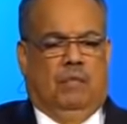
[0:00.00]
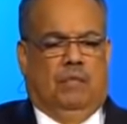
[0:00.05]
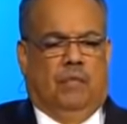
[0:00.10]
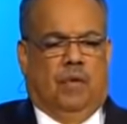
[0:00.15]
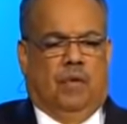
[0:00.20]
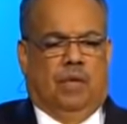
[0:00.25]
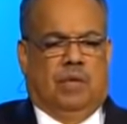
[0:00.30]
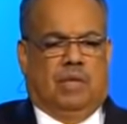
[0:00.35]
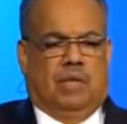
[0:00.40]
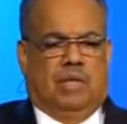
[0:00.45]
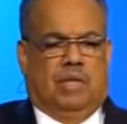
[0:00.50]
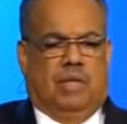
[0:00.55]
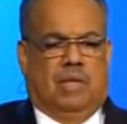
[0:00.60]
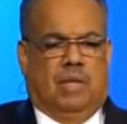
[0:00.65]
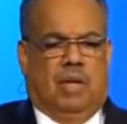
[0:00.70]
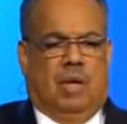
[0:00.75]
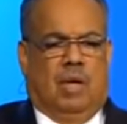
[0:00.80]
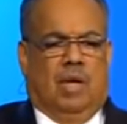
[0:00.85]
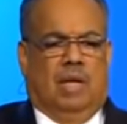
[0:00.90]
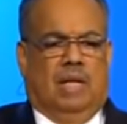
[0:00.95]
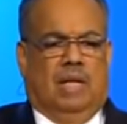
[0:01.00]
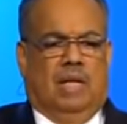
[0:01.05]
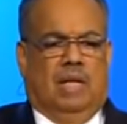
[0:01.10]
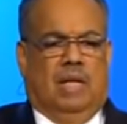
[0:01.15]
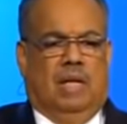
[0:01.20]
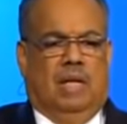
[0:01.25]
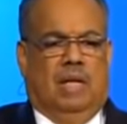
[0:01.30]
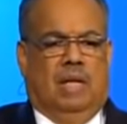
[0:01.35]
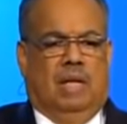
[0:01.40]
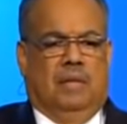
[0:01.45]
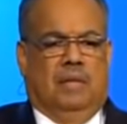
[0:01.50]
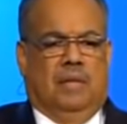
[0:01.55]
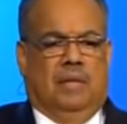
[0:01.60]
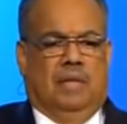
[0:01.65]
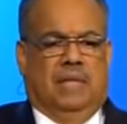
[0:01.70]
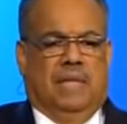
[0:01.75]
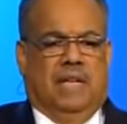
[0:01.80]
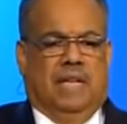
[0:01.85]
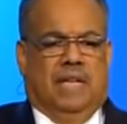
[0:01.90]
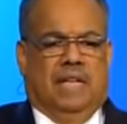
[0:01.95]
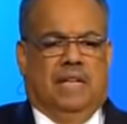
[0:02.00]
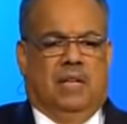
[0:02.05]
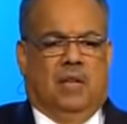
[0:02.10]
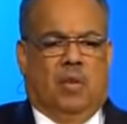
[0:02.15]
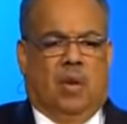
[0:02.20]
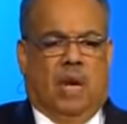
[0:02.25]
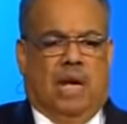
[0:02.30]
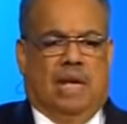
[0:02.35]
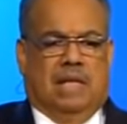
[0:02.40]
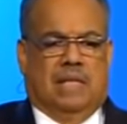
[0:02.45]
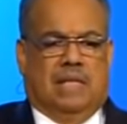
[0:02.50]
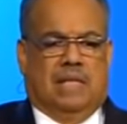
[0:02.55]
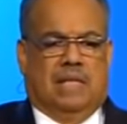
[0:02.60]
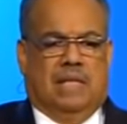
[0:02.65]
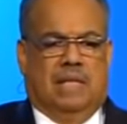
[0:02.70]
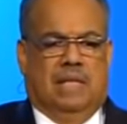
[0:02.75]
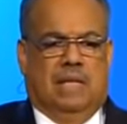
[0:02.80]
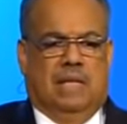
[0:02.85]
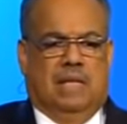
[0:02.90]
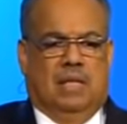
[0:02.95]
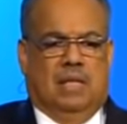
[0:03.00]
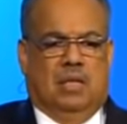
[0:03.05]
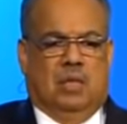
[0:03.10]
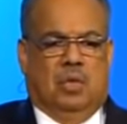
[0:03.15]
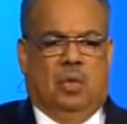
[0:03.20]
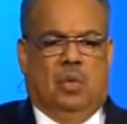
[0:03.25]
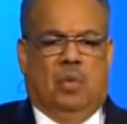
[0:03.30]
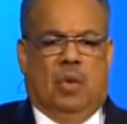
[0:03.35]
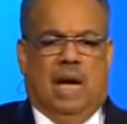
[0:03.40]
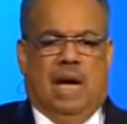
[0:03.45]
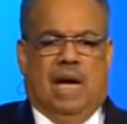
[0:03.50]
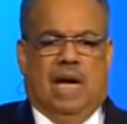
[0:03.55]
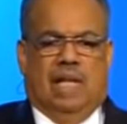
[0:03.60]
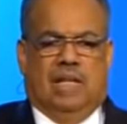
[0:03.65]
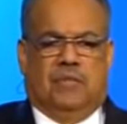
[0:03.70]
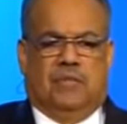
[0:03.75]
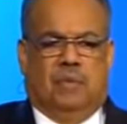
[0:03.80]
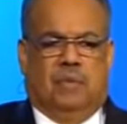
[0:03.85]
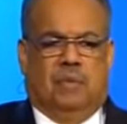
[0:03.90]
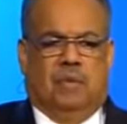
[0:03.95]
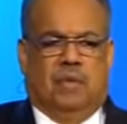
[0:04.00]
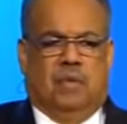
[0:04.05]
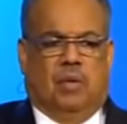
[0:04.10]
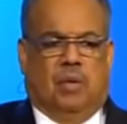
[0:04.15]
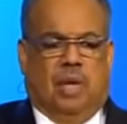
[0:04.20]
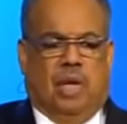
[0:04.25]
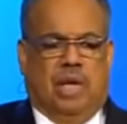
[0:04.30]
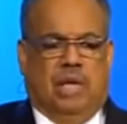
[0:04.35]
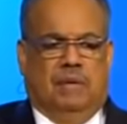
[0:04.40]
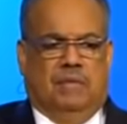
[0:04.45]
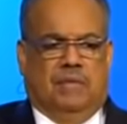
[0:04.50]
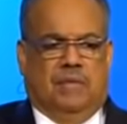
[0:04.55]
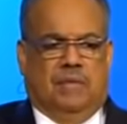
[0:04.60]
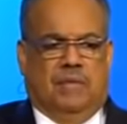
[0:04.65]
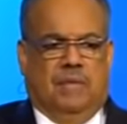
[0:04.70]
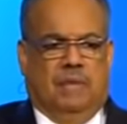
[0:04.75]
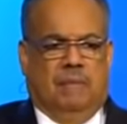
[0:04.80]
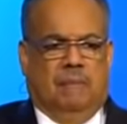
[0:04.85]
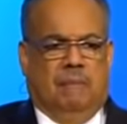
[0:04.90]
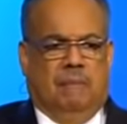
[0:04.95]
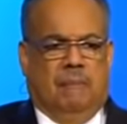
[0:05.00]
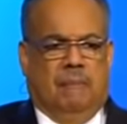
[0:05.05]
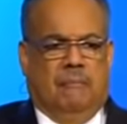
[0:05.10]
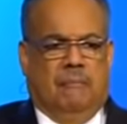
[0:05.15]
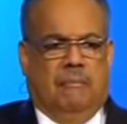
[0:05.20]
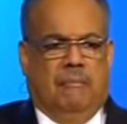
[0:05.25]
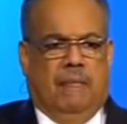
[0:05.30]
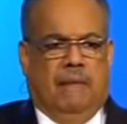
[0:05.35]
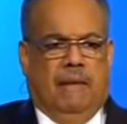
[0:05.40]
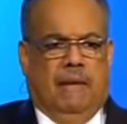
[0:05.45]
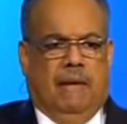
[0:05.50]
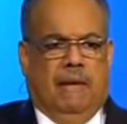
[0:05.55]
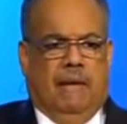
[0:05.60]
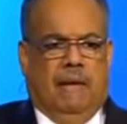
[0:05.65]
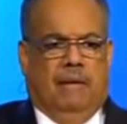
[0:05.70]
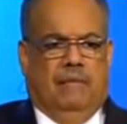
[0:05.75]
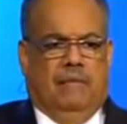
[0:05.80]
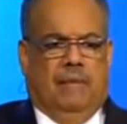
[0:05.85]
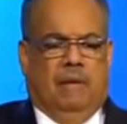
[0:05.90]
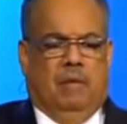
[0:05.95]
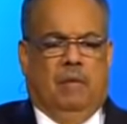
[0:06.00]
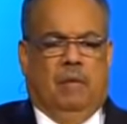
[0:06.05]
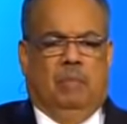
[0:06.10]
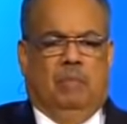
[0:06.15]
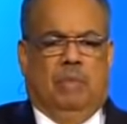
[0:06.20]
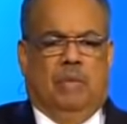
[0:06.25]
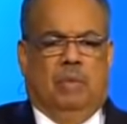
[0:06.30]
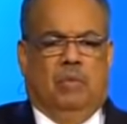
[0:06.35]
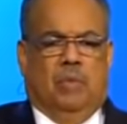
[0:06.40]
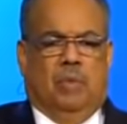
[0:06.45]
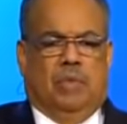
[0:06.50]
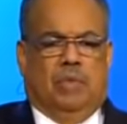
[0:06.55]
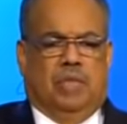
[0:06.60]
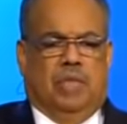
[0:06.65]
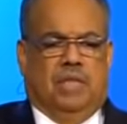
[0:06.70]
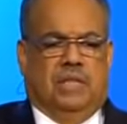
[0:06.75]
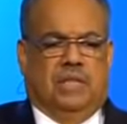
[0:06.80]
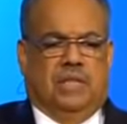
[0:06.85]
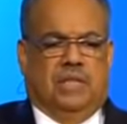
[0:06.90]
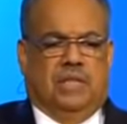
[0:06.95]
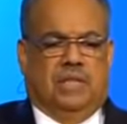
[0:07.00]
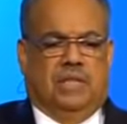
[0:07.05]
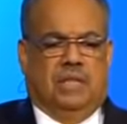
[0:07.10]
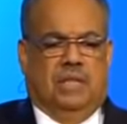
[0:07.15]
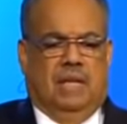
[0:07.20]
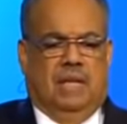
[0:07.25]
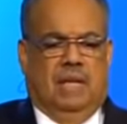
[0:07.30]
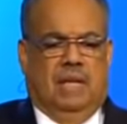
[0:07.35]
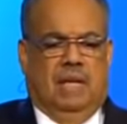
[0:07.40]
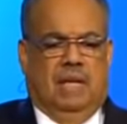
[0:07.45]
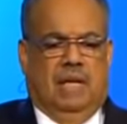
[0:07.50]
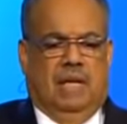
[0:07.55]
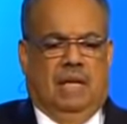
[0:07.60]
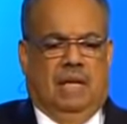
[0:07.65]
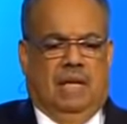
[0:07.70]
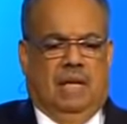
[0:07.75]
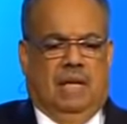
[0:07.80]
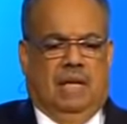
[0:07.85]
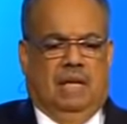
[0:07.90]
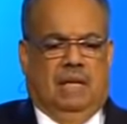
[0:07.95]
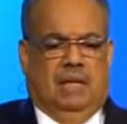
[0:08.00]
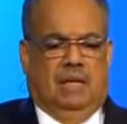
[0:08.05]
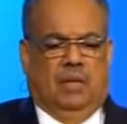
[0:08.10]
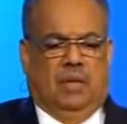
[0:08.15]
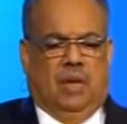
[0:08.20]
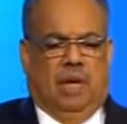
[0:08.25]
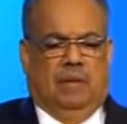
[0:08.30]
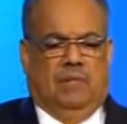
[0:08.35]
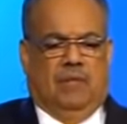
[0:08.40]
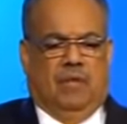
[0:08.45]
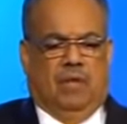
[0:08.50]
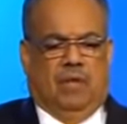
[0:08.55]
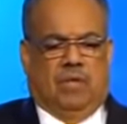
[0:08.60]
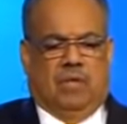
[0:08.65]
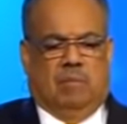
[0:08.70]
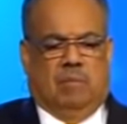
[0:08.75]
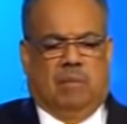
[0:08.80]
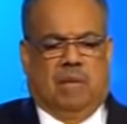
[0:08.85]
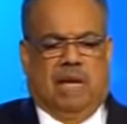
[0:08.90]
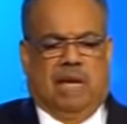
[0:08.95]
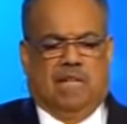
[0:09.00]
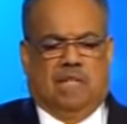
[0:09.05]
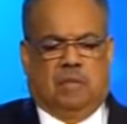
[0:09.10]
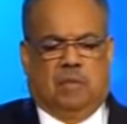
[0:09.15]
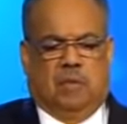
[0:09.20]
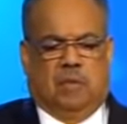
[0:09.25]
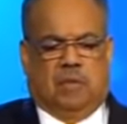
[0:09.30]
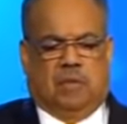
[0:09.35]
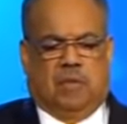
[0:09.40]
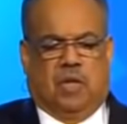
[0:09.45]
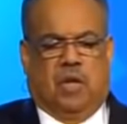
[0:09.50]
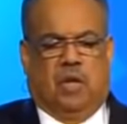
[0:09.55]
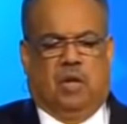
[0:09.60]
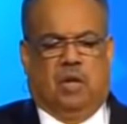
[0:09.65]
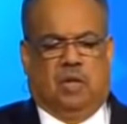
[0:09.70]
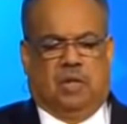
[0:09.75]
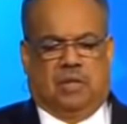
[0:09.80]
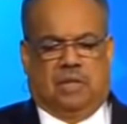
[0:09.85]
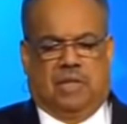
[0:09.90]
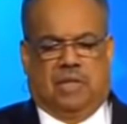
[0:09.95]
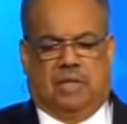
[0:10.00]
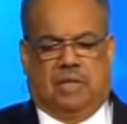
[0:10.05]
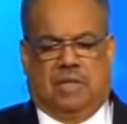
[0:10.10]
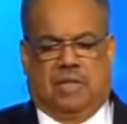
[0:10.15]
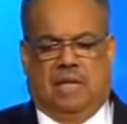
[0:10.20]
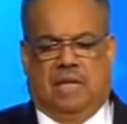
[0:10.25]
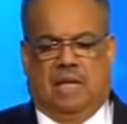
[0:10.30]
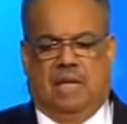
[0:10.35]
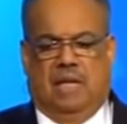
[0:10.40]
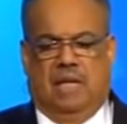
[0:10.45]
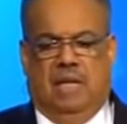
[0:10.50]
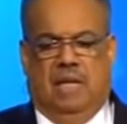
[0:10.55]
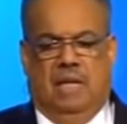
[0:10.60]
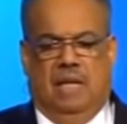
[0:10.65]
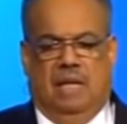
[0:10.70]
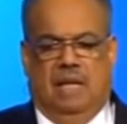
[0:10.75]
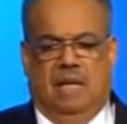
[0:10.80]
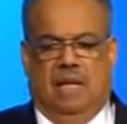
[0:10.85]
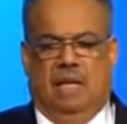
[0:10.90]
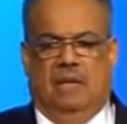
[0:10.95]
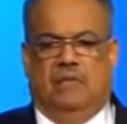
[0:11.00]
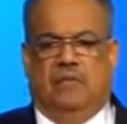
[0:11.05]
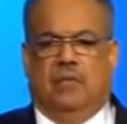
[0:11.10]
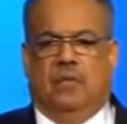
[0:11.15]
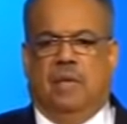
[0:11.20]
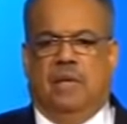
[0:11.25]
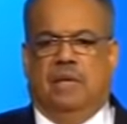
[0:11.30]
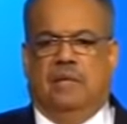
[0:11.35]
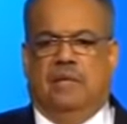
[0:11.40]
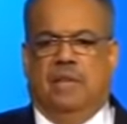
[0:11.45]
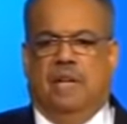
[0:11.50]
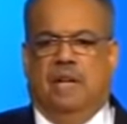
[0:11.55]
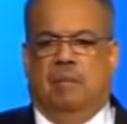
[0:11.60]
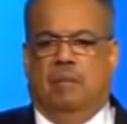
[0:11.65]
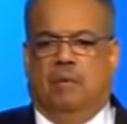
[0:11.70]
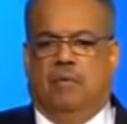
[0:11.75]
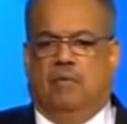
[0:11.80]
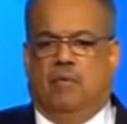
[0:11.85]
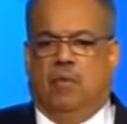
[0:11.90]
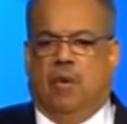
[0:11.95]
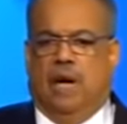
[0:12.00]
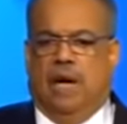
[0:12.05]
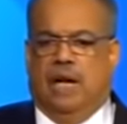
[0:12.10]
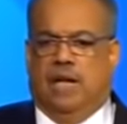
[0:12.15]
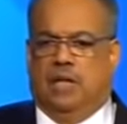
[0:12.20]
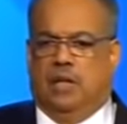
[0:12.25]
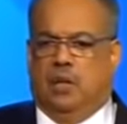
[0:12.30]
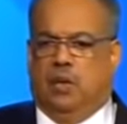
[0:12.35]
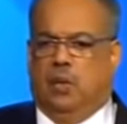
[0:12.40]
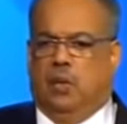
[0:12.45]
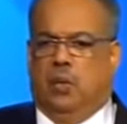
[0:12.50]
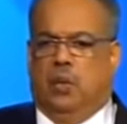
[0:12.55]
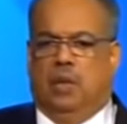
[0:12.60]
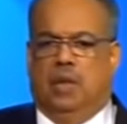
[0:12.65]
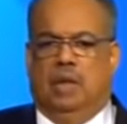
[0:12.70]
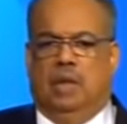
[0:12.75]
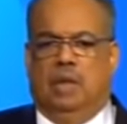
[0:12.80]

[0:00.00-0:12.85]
first calling the dead in Christ to arise from their graves, and they will meet with Jesus. And you know, I've heard some gospel songs that say, "If you get there before I do."